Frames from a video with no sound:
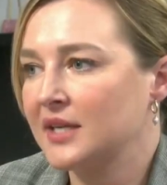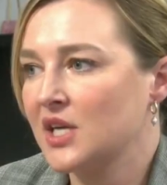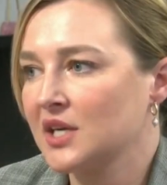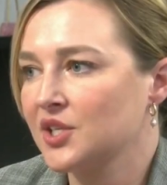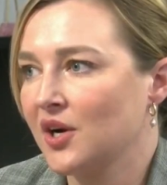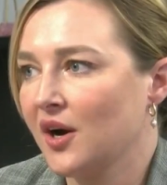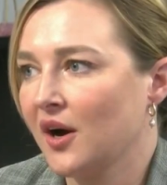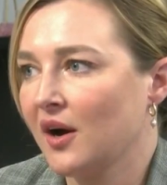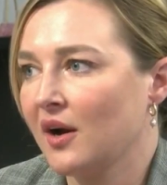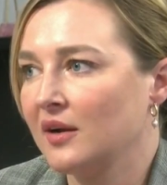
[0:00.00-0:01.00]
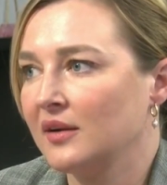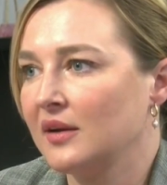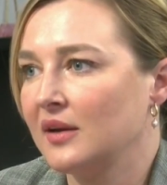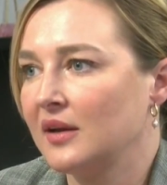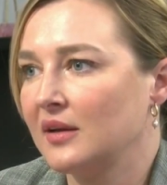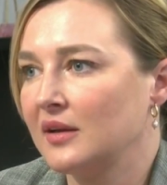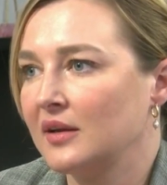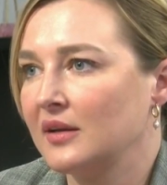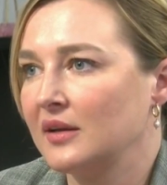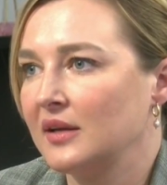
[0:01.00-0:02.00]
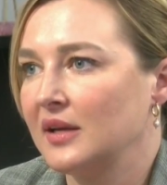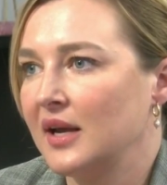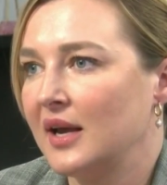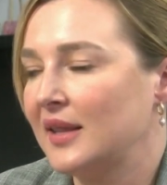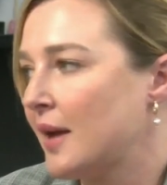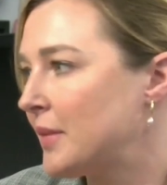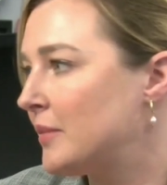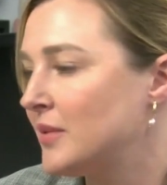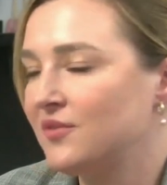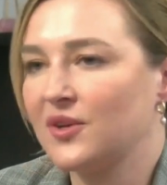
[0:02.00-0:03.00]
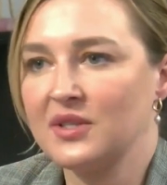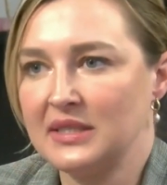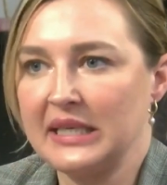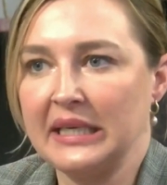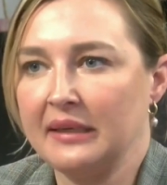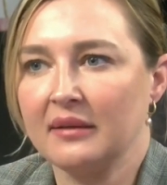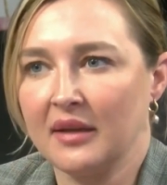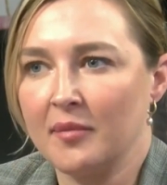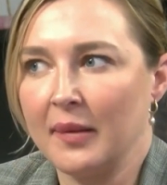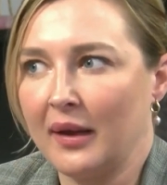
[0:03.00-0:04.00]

I talked to her, and that made me feel seen a little